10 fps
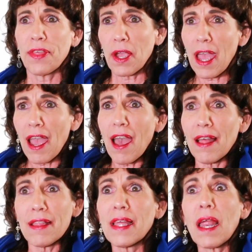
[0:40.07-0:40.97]

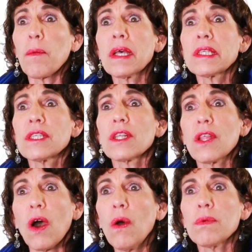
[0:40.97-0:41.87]
that I wasn't
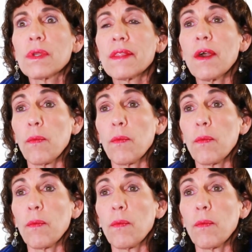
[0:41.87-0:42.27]
alone,